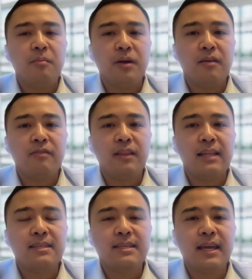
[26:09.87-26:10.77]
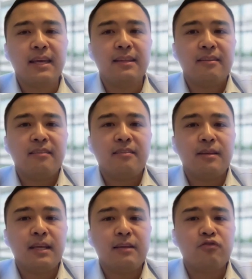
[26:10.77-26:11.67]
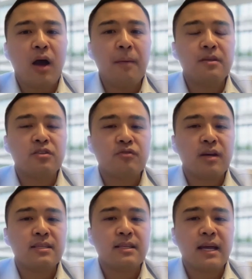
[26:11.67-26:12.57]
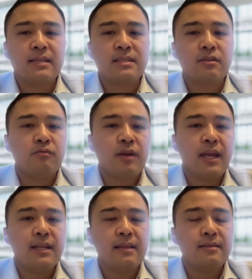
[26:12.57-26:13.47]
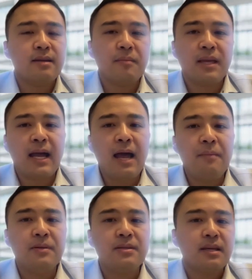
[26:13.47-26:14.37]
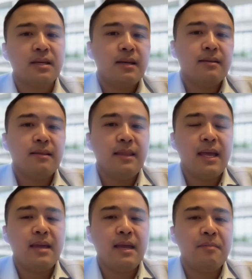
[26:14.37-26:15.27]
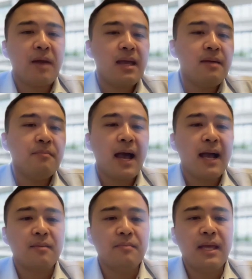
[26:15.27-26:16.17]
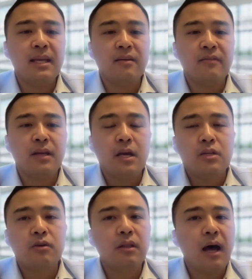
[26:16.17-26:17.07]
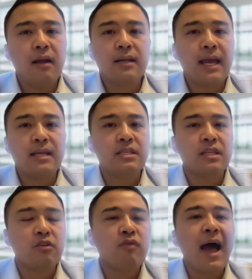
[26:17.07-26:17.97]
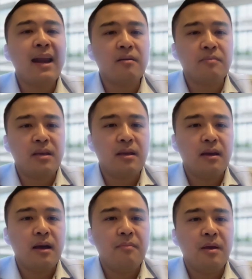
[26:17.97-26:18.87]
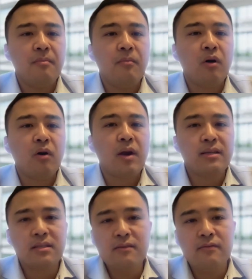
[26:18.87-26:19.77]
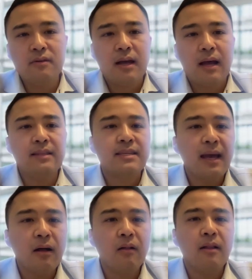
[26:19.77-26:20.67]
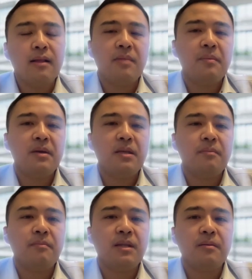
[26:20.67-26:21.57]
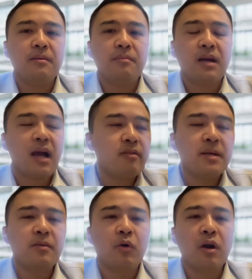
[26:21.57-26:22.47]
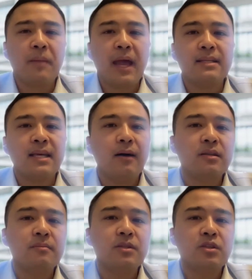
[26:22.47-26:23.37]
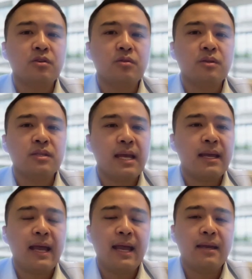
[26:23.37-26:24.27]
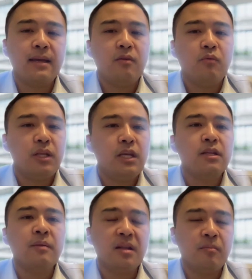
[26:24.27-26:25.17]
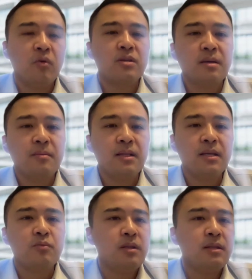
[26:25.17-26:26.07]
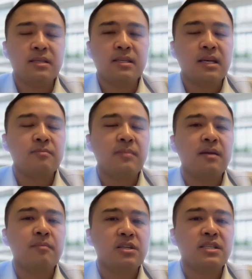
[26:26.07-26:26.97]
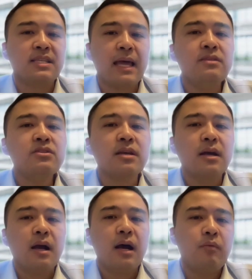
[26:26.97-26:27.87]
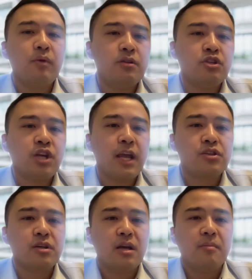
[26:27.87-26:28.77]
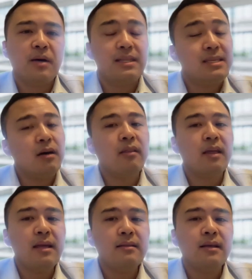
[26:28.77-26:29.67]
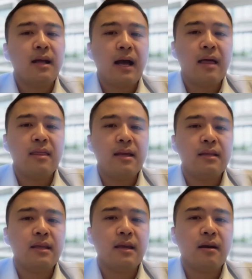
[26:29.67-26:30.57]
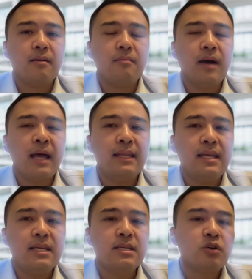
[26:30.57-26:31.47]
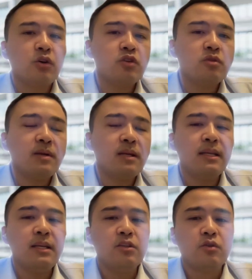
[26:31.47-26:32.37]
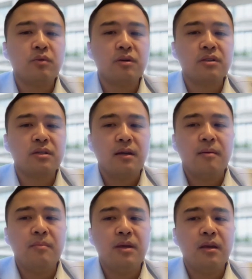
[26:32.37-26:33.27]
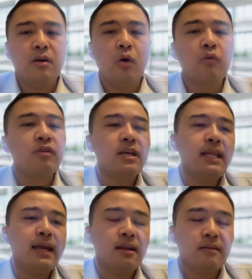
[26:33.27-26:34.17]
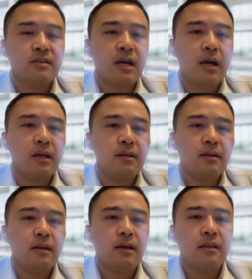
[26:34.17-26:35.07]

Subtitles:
But if, let's say, they drop the stress test at a rate and something happens, it might impact them negatively. So a lot of cases, they rather be a bit more aggressive until maybe the government or the bank tell them to say, hey, we need a bit more stimulus. This doesn't make much sense. We need to change. But until then, I think they are, at least is going to be lean towards being overly negative side.